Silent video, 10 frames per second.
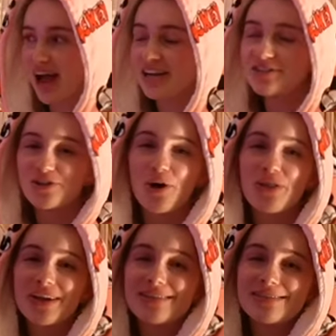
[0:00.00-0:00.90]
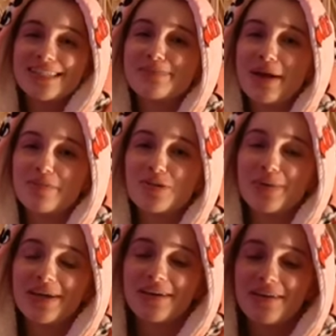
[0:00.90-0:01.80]
I just know that it sets me up to
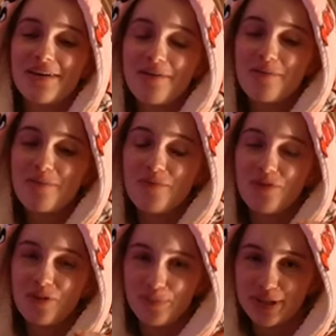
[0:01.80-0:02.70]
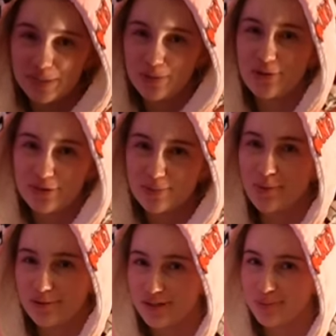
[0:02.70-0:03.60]
be the best person
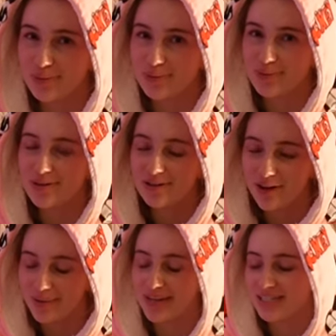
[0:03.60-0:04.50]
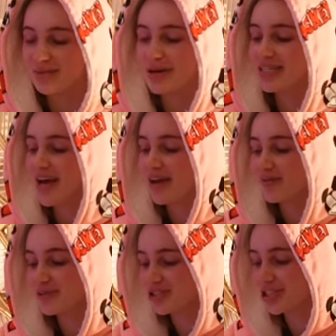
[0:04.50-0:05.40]
possible going into my day,
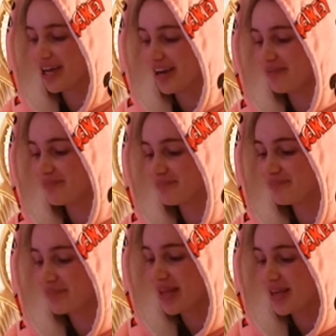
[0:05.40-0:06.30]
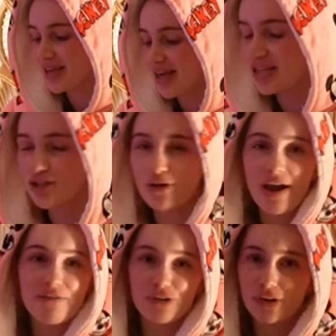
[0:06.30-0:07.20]
which um, it's
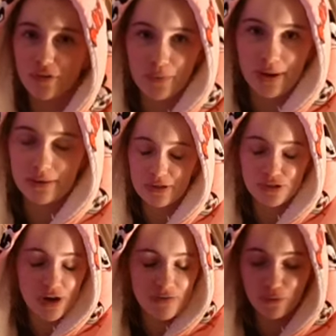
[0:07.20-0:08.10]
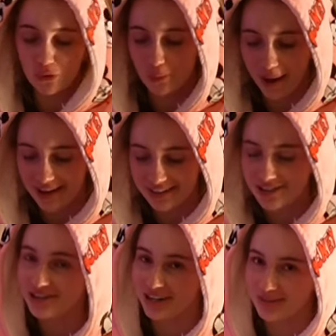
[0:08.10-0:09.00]
great for everyone. It's great for all
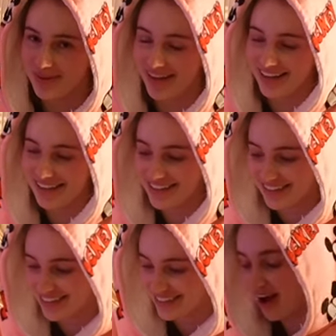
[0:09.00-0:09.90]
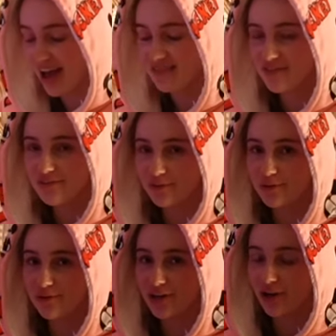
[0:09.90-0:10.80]
parties, trust me. I have a
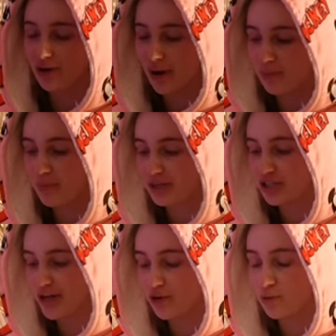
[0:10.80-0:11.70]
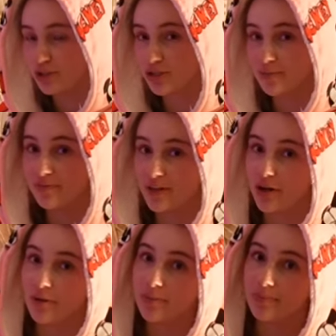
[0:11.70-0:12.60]
full video up on my channel, which is
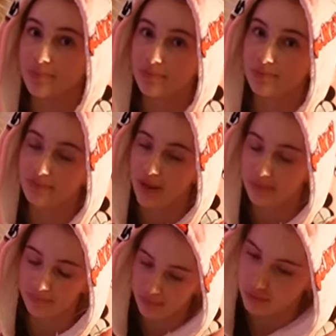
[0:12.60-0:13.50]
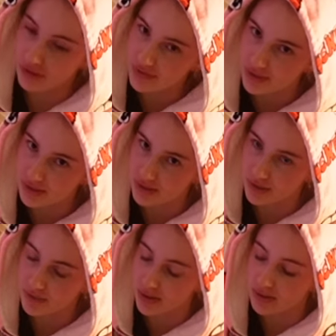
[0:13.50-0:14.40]
video previous to
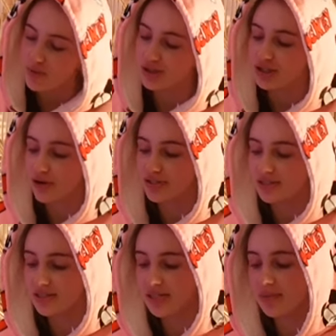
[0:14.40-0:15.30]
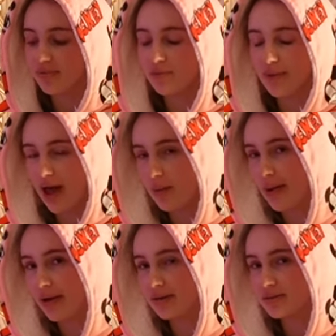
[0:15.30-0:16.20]
this one, which goes into depth on how
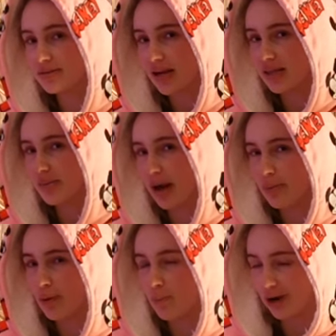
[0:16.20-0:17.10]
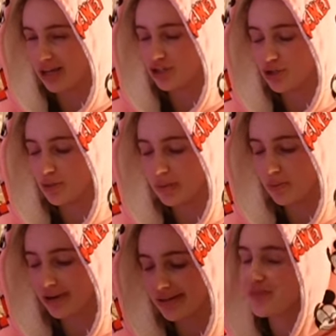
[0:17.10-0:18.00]
I study the Bible and what I actually do in the
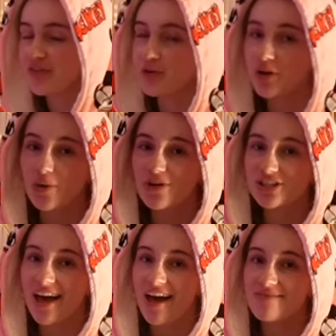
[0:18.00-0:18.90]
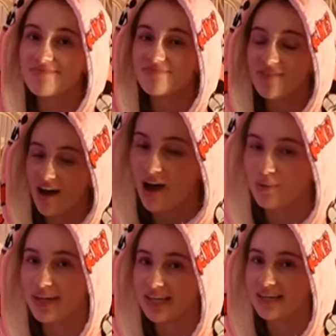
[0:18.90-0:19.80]
morning. If you want to go watch that, I
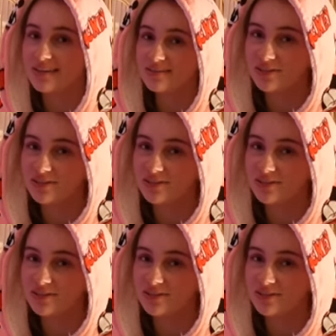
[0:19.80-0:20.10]
will link it.